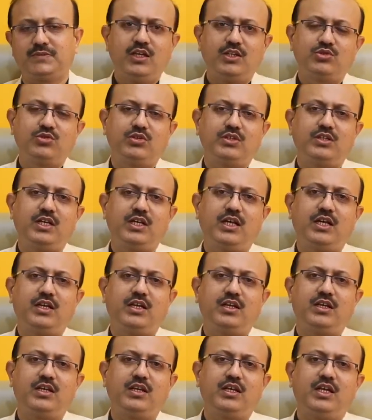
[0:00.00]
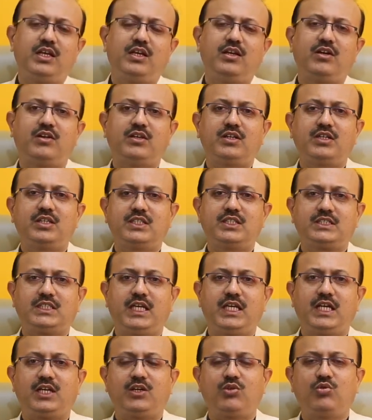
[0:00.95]
So they need not
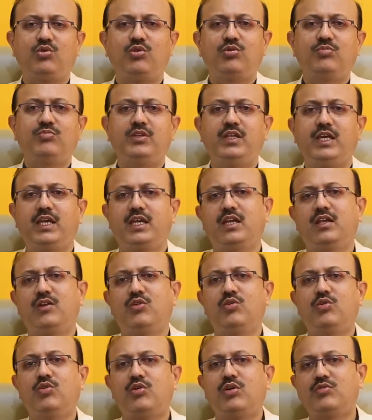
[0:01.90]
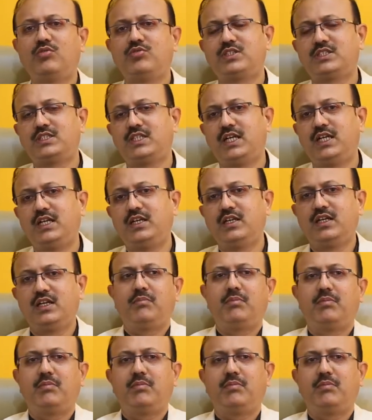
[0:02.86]
stay at home, they can go outside,